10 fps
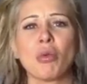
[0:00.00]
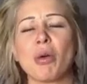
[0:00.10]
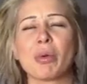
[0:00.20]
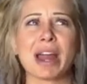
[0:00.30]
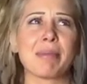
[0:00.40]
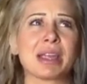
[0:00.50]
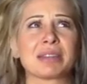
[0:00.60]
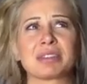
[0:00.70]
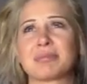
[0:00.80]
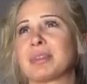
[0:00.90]
well, when I make a
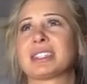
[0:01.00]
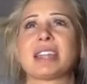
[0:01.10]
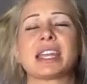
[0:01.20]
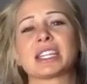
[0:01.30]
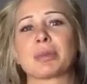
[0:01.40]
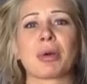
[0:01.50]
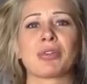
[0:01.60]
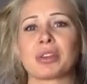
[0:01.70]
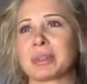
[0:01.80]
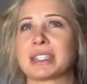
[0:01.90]
mistake, it's a
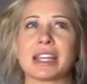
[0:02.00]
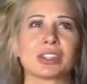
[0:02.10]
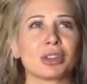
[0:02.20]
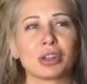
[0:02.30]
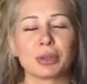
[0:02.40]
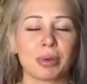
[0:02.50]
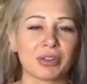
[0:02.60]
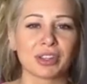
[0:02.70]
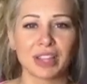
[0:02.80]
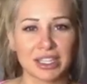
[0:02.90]
perfect mistake, so learn the
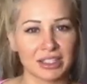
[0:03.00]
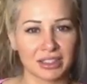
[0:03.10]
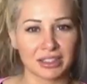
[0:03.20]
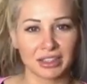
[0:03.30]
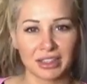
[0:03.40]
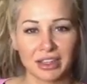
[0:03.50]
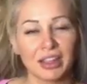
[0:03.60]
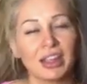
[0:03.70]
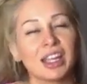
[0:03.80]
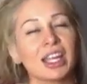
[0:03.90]
perfect lesson.
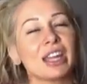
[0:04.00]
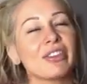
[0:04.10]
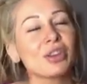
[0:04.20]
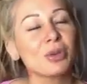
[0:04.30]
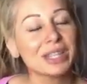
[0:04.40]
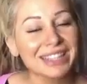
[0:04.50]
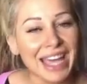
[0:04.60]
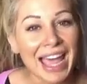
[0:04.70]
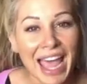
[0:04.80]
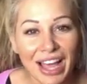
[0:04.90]
If you don't get the
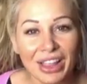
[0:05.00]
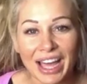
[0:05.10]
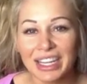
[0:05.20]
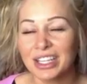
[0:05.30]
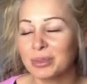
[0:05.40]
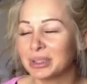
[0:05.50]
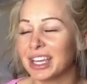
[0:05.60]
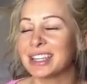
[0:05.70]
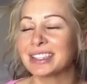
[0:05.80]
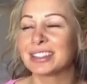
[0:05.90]
hell out of here with
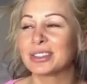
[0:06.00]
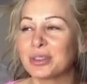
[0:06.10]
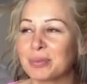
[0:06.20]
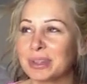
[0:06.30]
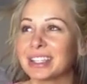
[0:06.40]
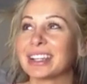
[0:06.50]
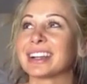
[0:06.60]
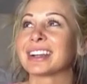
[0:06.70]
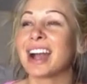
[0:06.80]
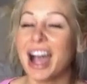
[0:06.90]
that stupid
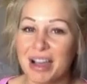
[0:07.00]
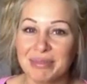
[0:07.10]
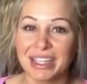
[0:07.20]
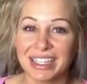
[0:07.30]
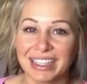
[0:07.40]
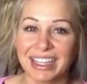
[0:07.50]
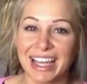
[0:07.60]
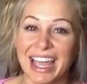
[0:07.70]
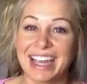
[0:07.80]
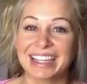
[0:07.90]
comment,
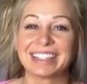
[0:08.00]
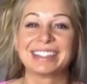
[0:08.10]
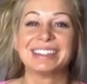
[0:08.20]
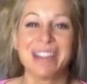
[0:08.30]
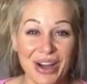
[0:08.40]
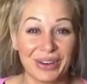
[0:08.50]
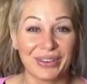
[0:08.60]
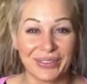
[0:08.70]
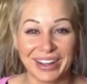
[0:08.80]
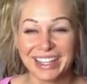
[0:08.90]
like,
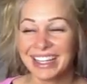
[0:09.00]
no.